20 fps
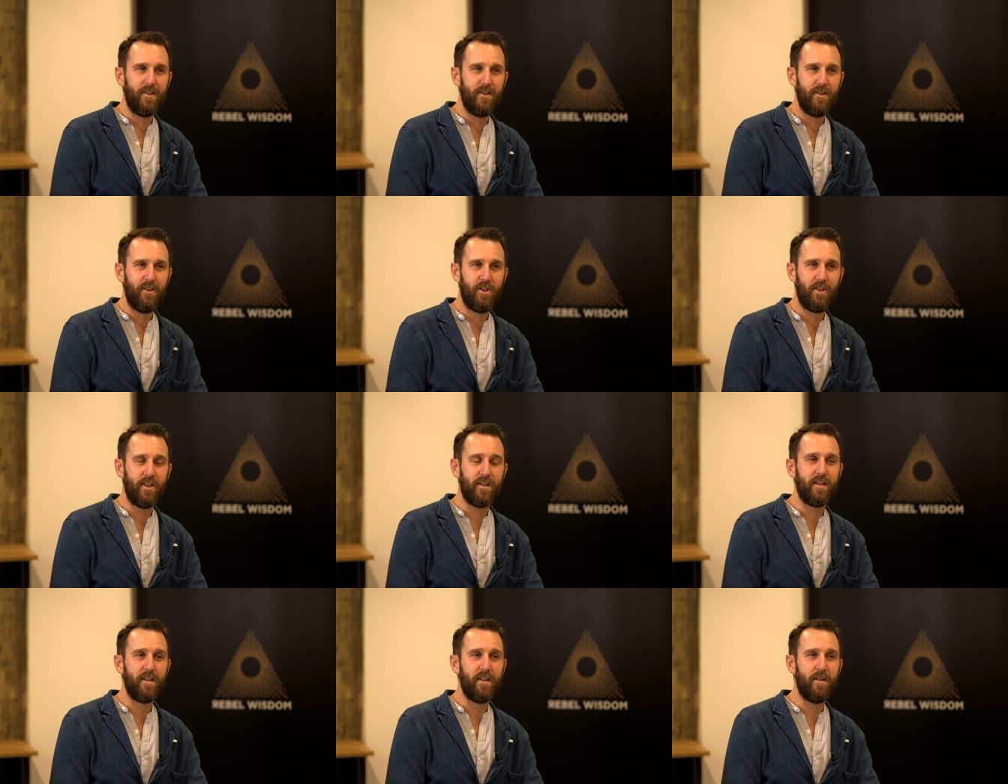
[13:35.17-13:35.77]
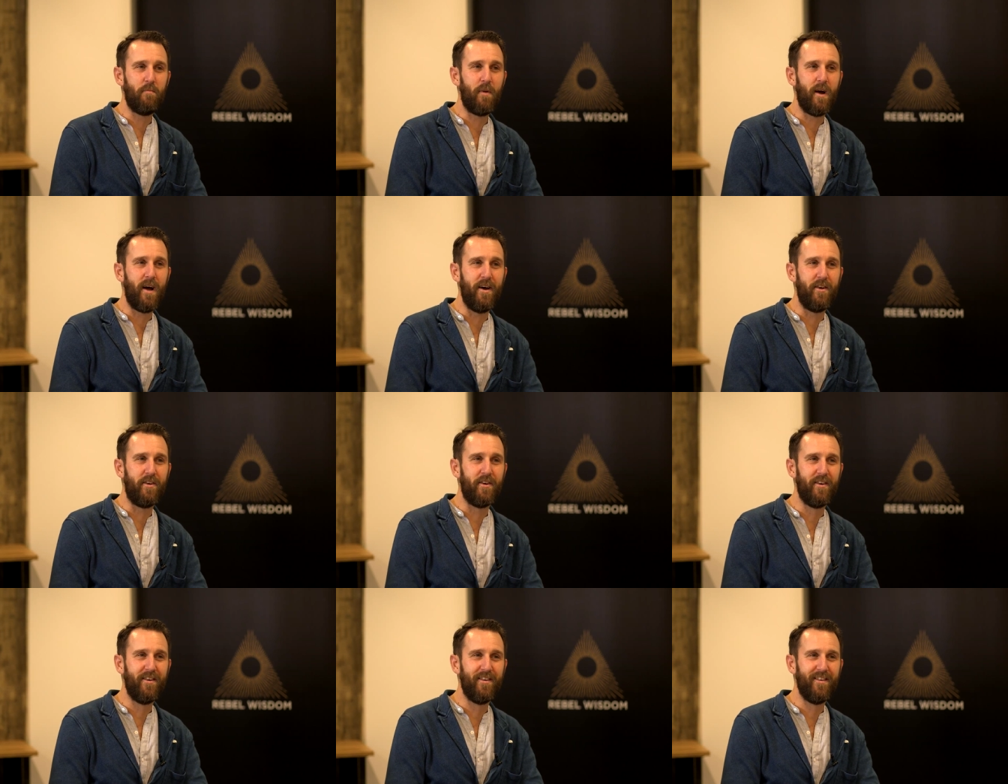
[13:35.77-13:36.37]
shitting the
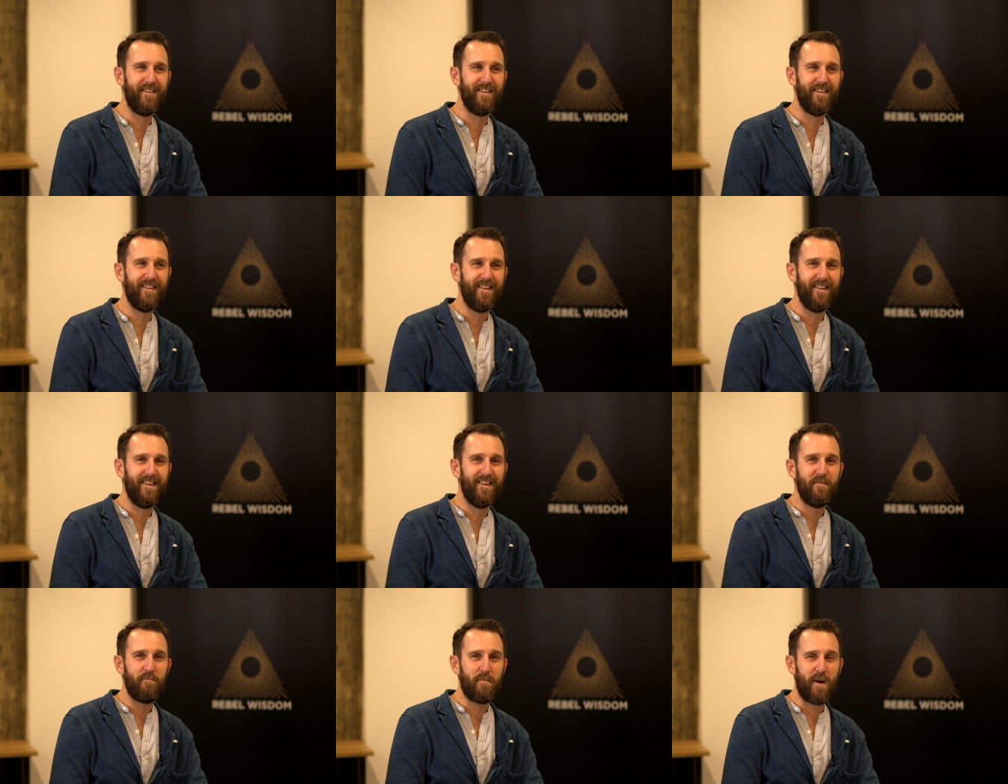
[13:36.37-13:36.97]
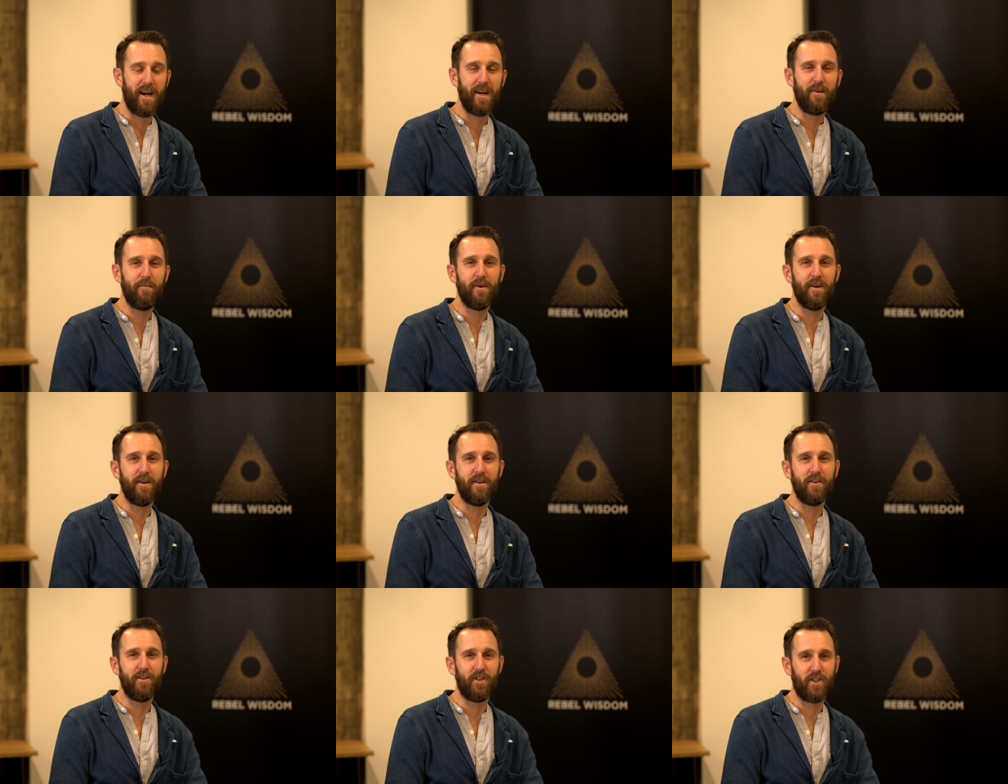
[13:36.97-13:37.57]
bed.
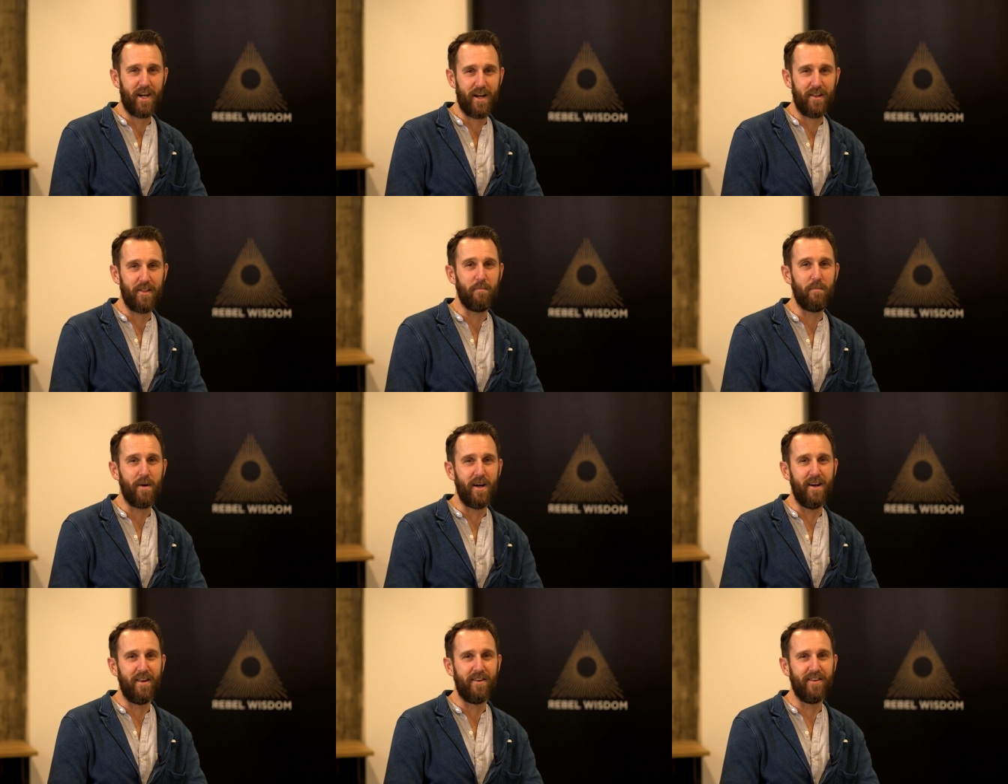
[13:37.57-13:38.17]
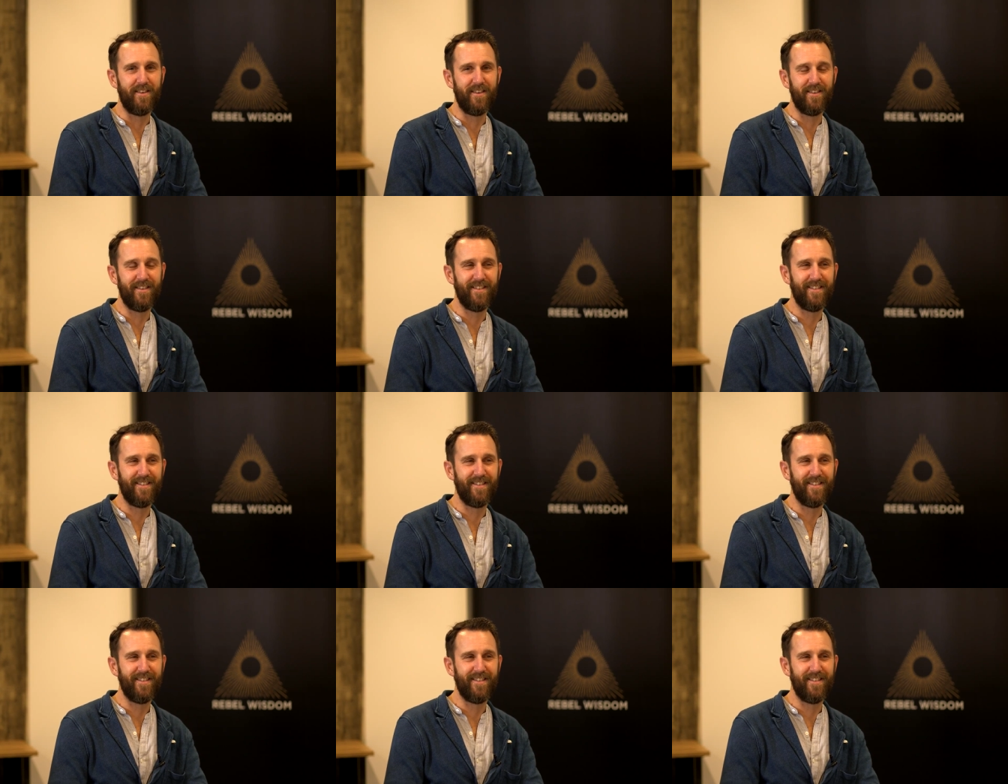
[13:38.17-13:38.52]
Pangburn shat the bed.